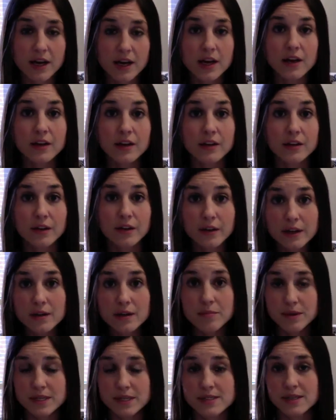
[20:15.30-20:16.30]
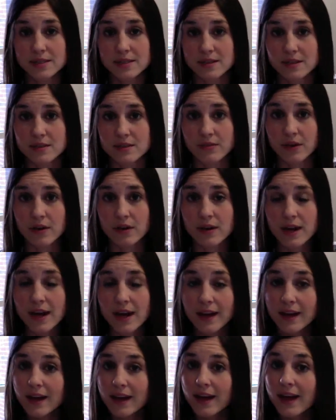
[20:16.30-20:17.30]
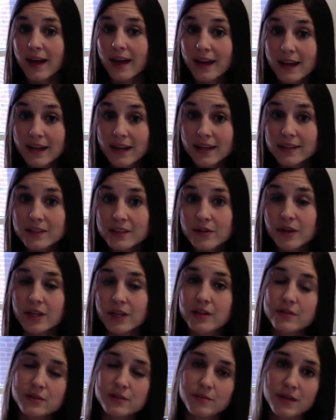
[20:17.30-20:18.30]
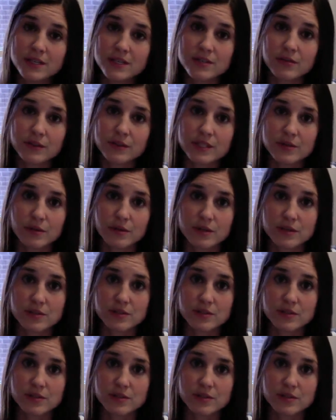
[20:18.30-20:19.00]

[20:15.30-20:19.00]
you're going to be successful. And you can use me as a resource.